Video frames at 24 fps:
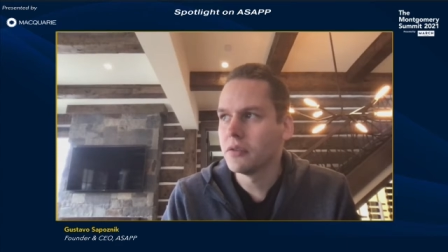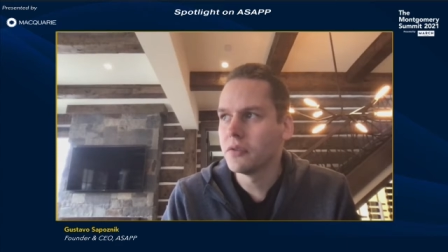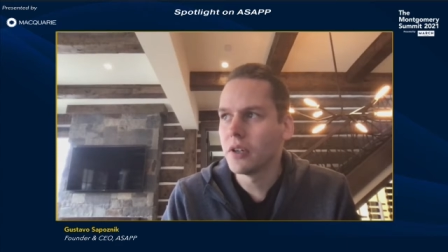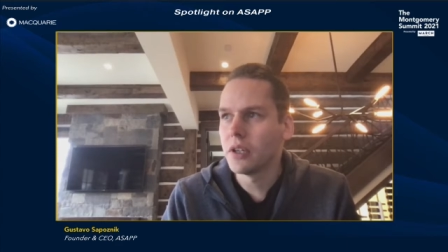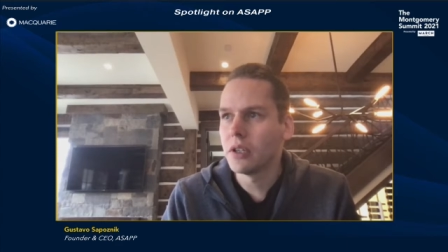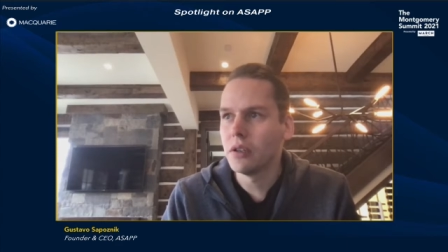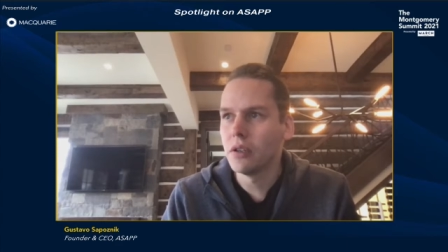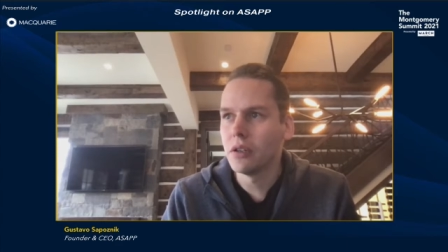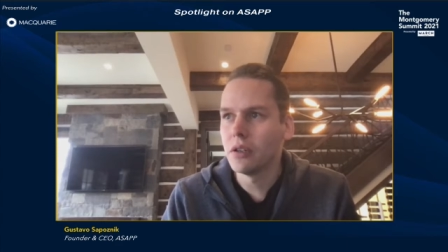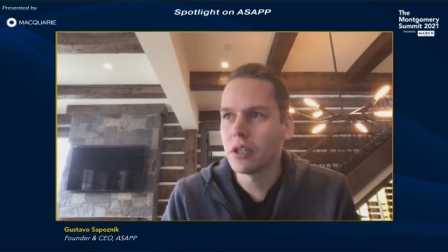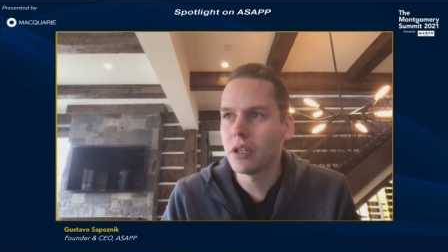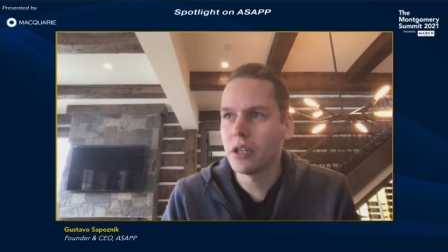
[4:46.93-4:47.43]
If I
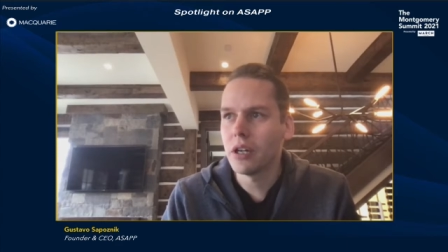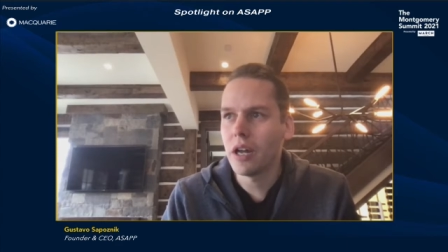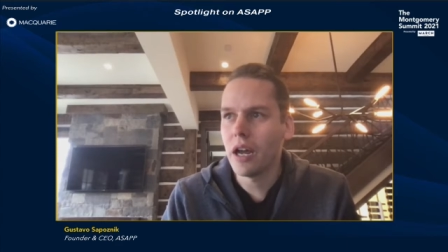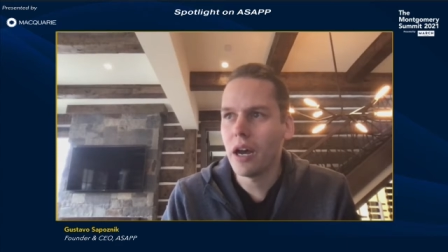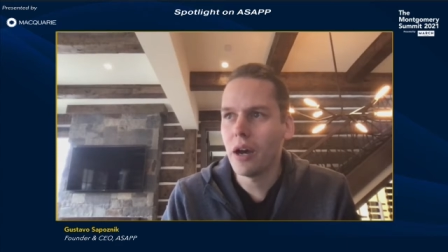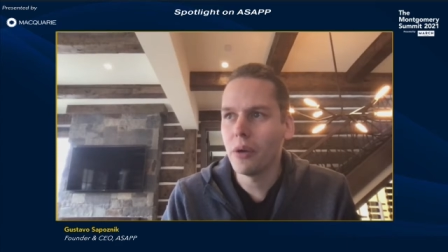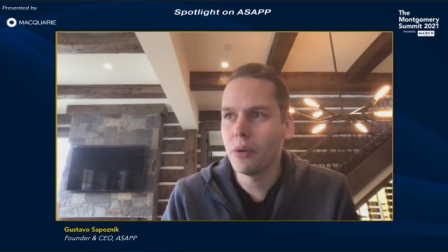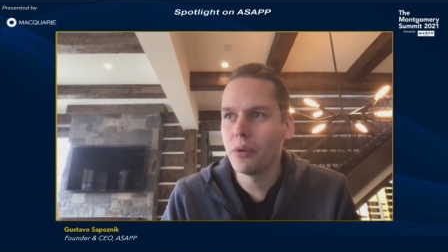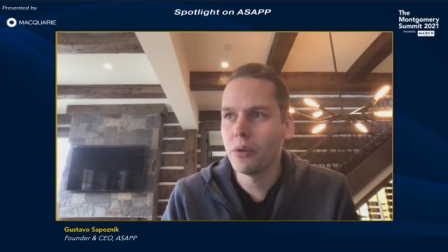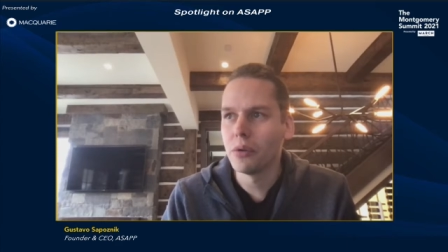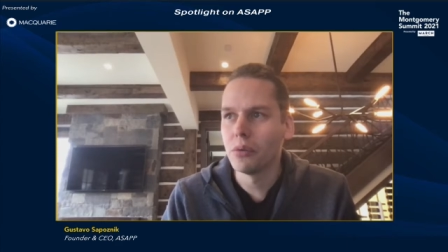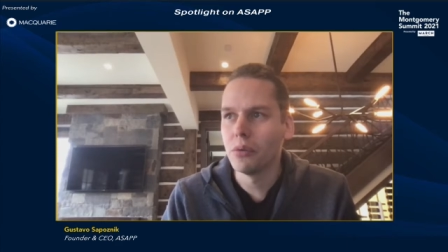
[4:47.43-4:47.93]
look at
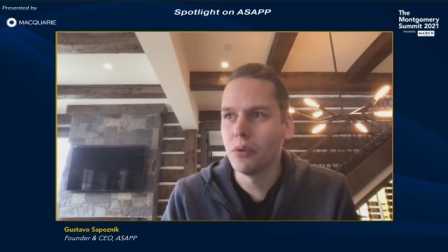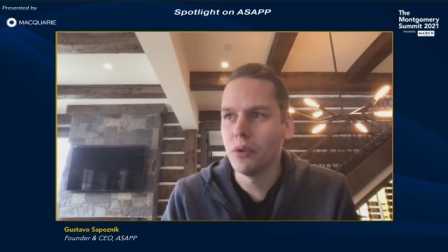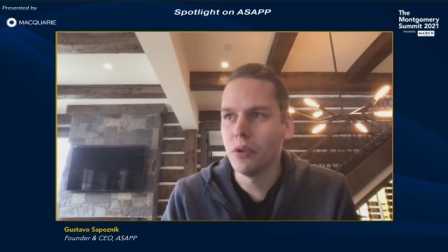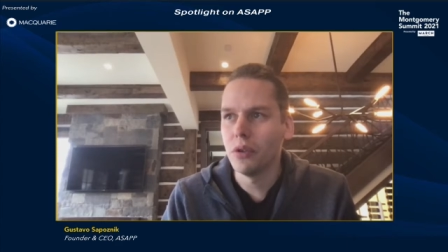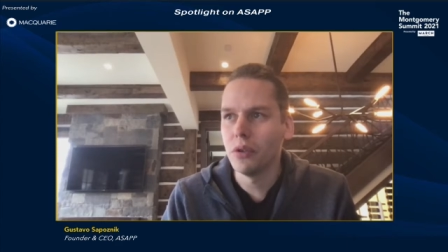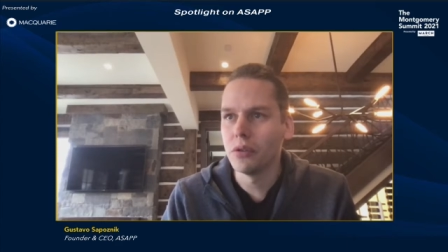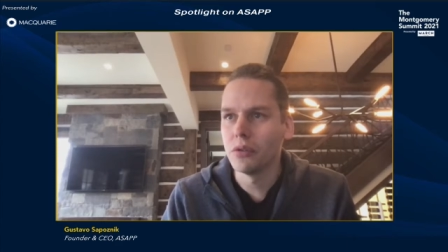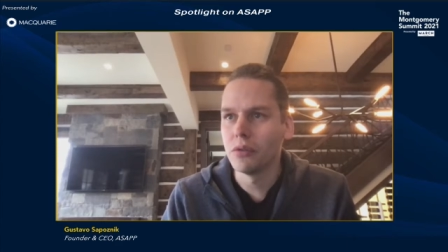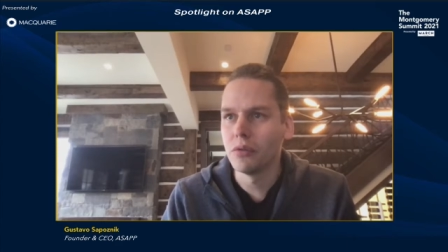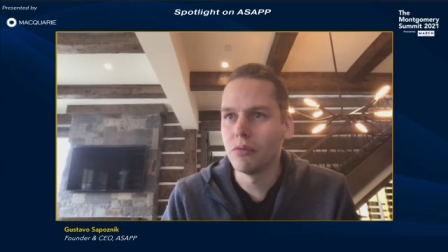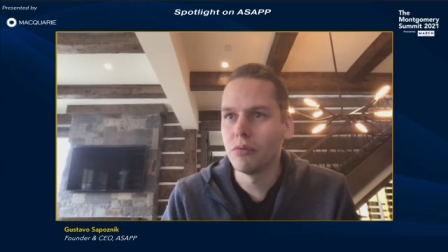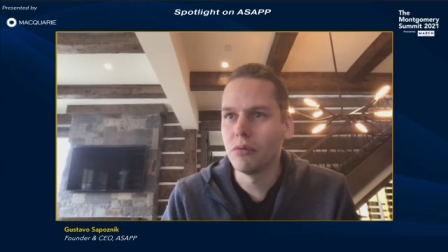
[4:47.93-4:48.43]
how the
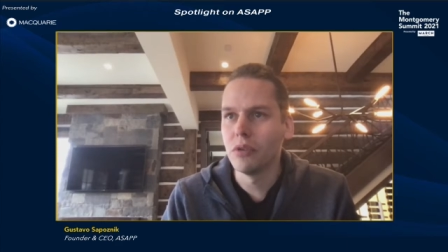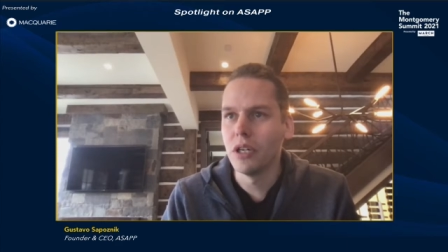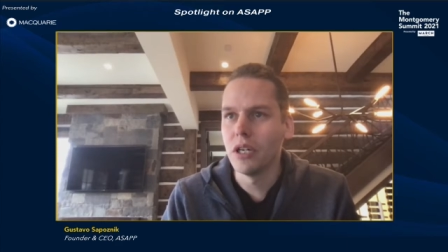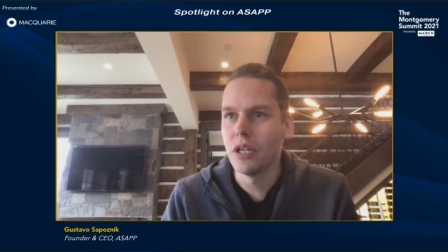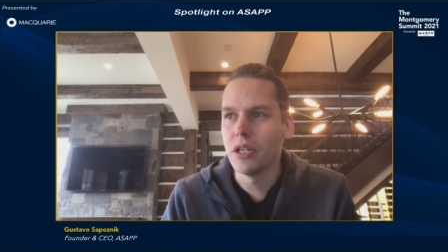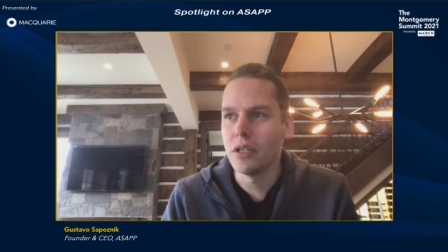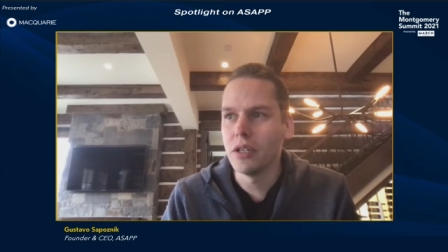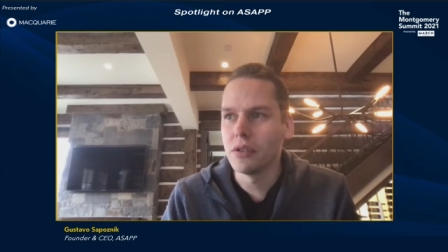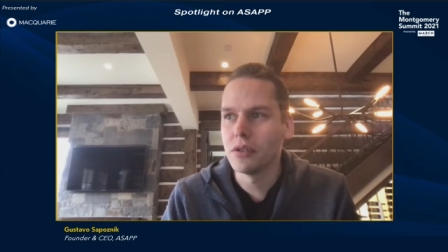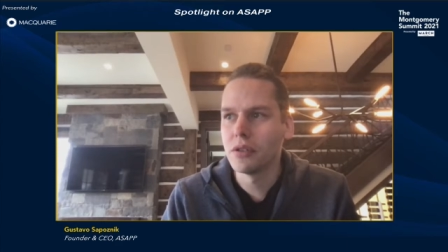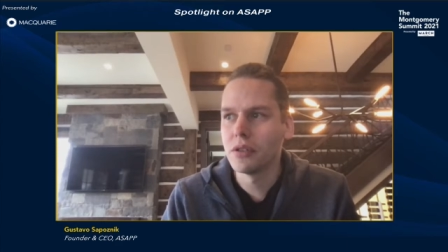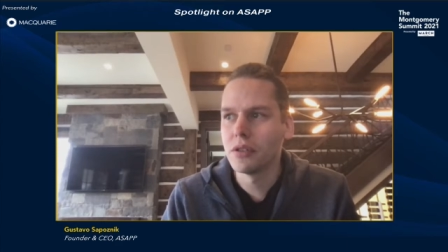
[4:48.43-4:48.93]
world
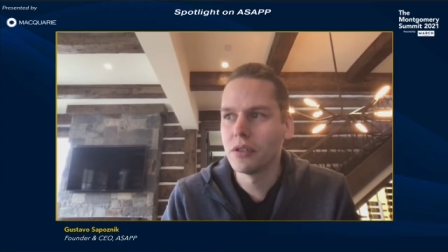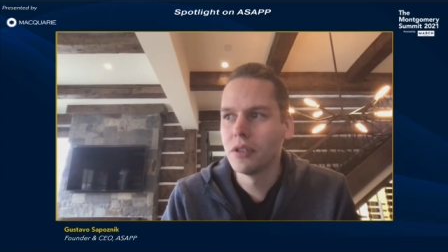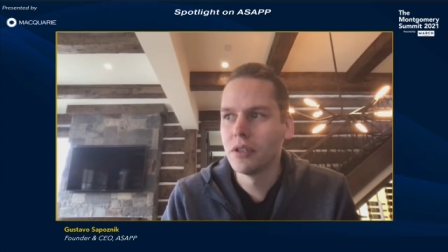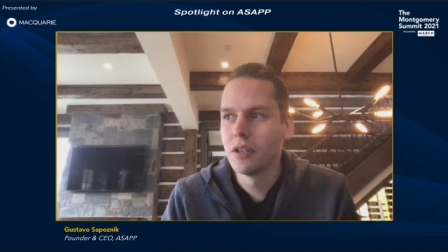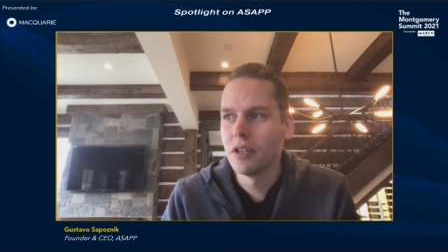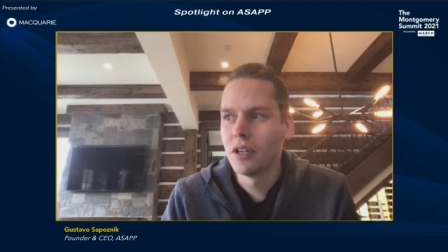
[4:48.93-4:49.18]
runs,